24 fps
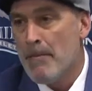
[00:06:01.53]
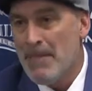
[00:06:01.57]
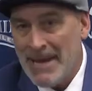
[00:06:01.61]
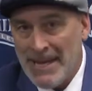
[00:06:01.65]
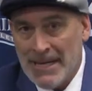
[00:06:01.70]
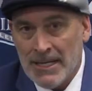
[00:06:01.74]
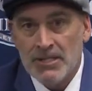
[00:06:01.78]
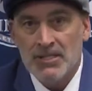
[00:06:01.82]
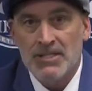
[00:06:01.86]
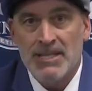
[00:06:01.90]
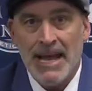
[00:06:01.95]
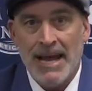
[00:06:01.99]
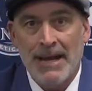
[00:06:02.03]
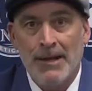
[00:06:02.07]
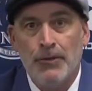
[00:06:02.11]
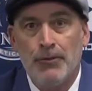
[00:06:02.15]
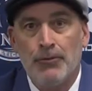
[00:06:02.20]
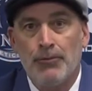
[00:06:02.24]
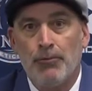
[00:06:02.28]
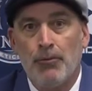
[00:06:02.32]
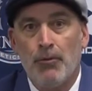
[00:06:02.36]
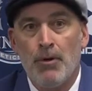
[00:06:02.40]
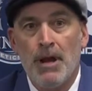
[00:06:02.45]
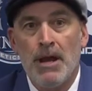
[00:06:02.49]
Being 10
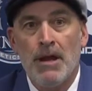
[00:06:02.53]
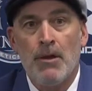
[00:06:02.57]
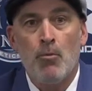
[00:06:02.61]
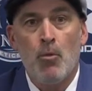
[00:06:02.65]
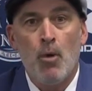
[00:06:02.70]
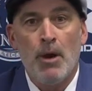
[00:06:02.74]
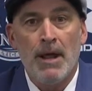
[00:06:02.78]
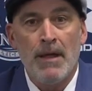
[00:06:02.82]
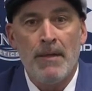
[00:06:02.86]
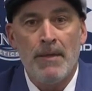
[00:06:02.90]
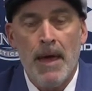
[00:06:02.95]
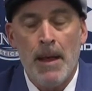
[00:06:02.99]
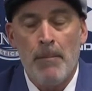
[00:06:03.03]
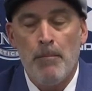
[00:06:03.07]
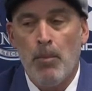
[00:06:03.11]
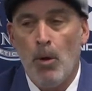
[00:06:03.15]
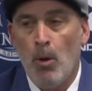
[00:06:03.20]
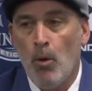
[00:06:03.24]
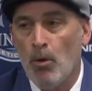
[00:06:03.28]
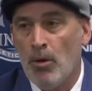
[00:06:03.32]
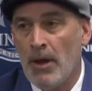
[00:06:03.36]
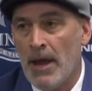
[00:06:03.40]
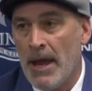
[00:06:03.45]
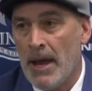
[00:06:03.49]
and 3 and winning that
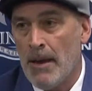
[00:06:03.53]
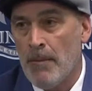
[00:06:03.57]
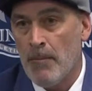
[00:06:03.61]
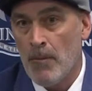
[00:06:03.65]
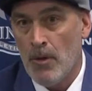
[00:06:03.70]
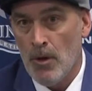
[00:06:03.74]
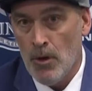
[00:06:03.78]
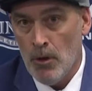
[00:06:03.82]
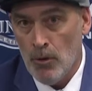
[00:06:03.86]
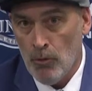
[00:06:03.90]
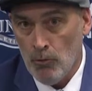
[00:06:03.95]
bowl game